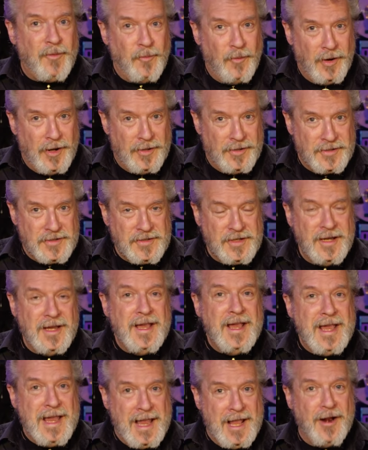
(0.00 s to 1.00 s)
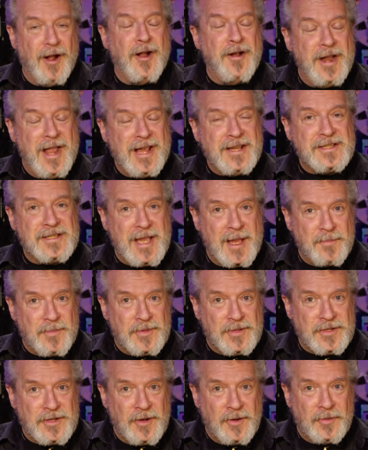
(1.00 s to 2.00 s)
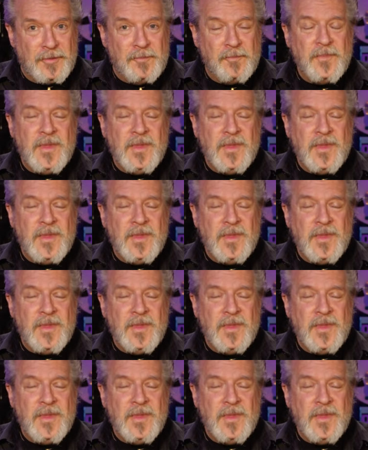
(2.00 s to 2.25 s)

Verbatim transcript: was in our next episode.